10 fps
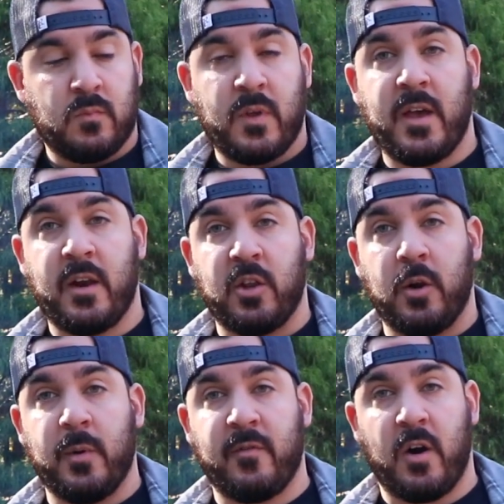and a
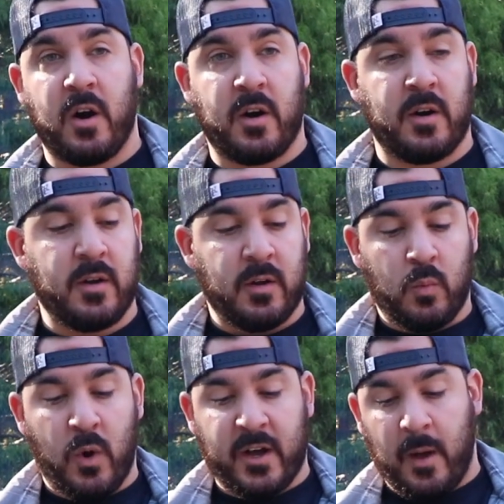little bit of our
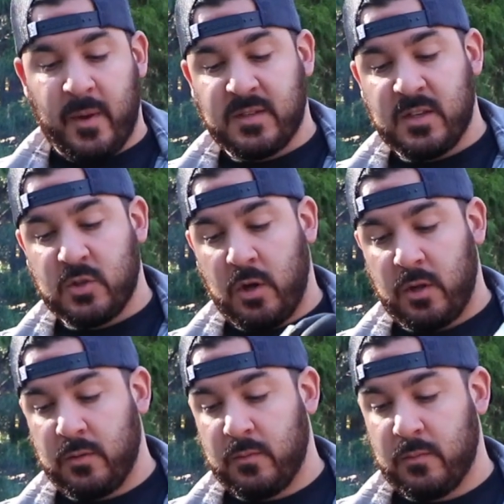wakame sea salt.